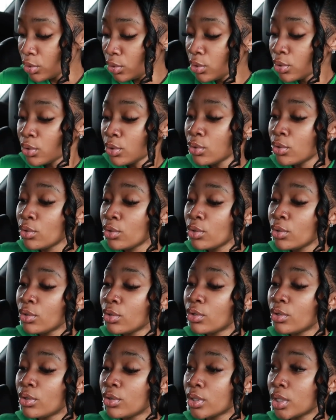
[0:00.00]
You
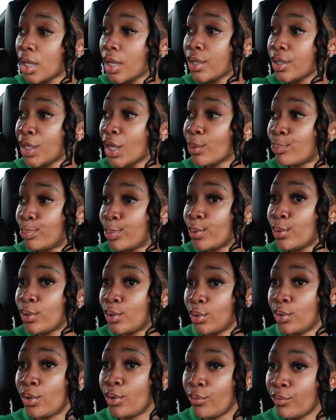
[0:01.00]
can. They can follow
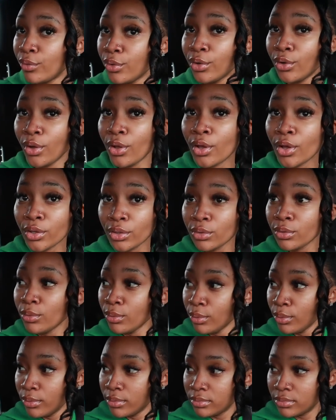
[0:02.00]
me home. they can
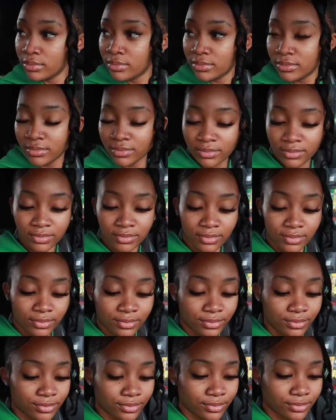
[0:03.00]
follow me to my house,
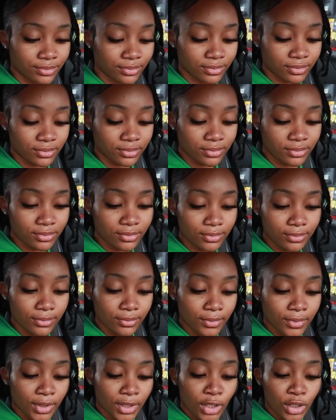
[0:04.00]
wherever they they was at.
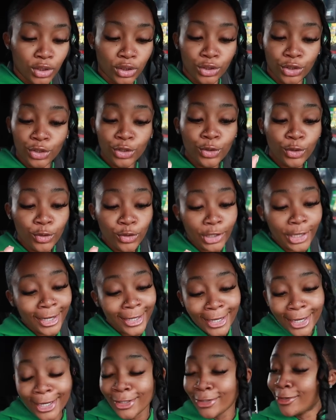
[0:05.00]
You can
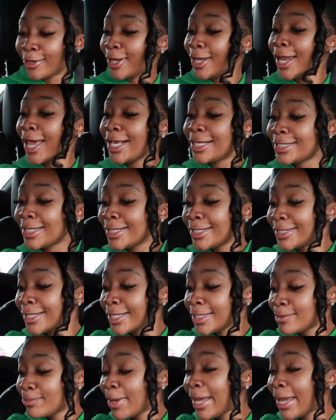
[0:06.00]
get. They can call the helicopter.